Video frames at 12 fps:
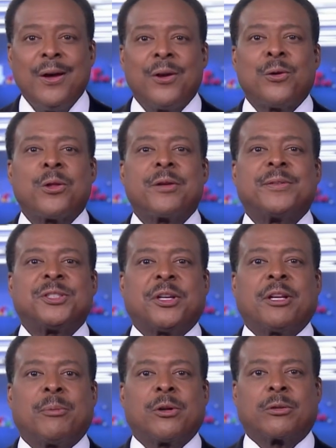Northern
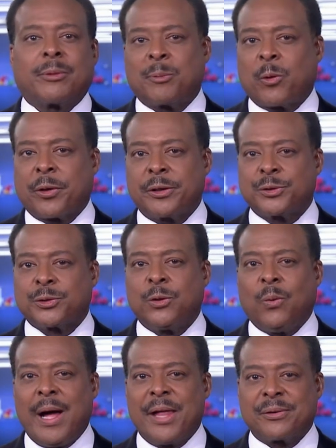Virginia Bureau reporter Drew
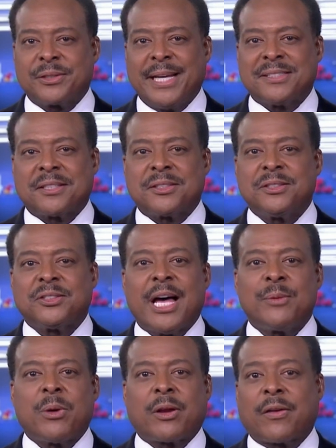Wilder takes us inside one of